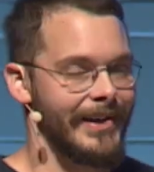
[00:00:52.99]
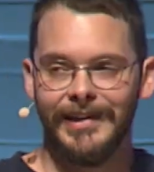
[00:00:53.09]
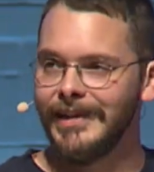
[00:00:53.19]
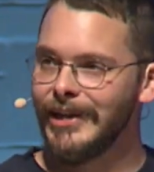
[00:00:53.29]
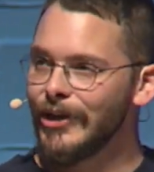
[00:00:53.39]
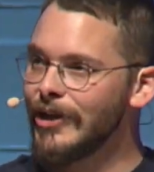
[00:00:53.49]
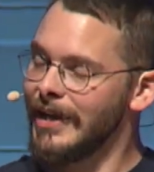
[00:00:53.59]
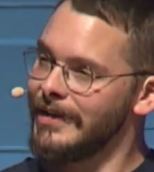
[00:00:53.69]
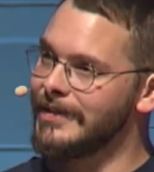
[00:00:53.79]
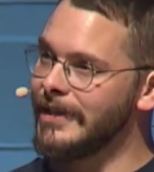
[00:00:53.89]
near
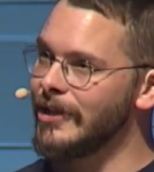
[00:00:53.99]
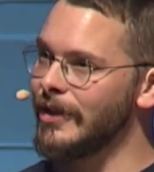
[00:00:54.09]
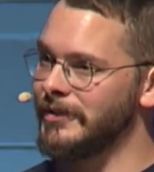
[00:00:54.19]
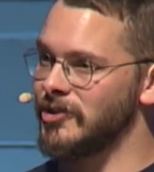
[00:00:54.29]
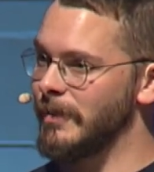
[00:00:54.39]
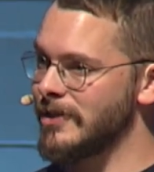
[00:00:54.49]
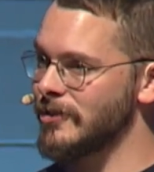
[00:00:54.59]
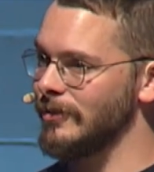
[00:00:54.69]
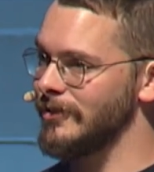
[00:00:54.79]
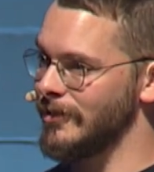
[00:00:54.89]
and dear and
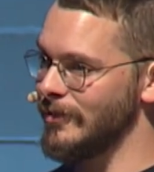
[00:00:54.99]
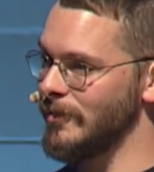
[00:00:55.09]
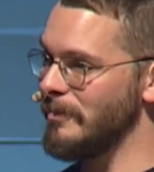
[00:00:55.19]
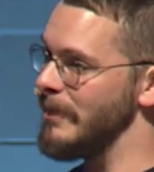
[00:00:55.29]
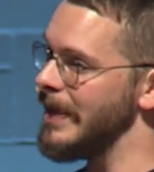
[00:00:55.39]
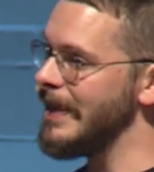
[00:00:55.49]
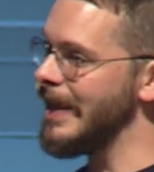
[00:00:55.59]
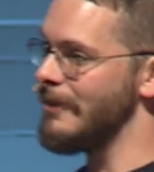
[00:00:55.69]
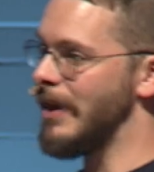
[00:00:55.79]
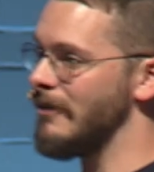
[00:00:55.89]
special to me
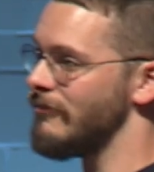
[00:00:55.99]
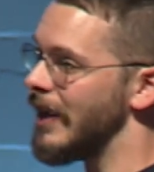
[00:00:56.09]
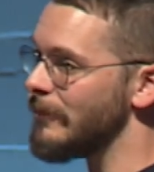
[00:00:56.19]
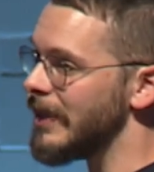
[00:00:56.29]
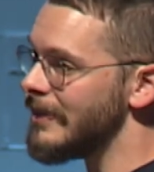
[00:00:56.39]
and my family.